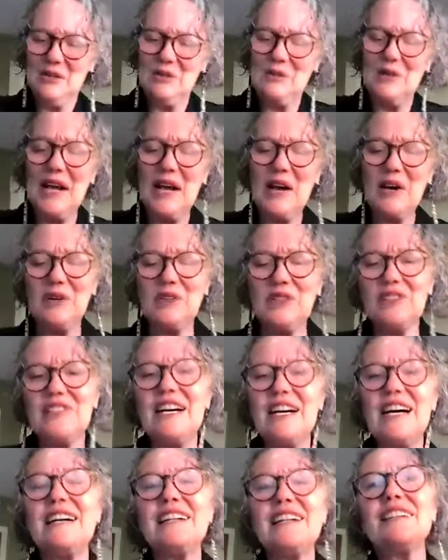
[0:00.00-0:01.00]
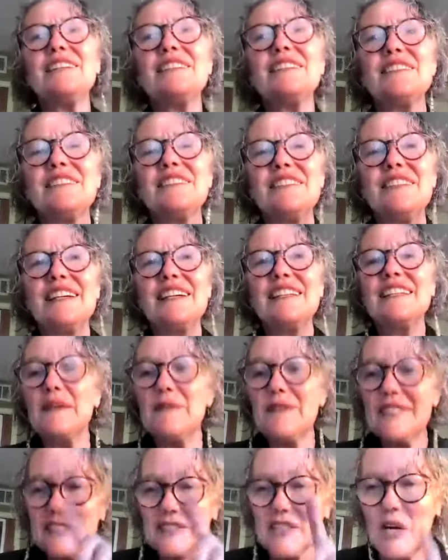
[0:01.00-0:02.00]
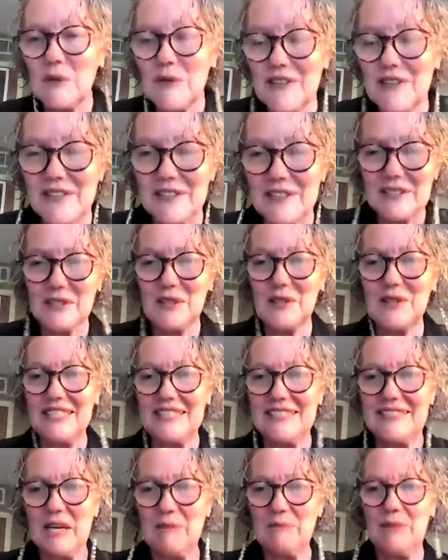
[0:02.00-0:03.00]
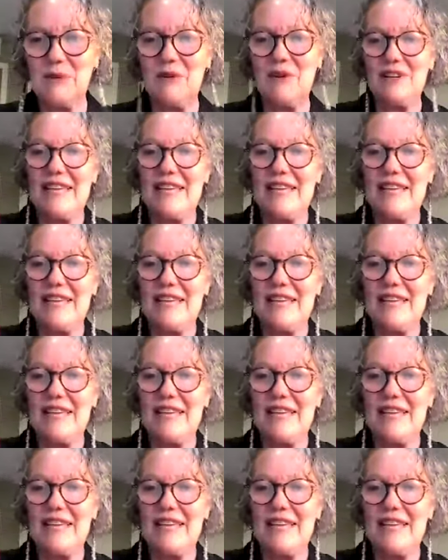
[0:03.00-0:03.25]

well, uh, let me start with a little example.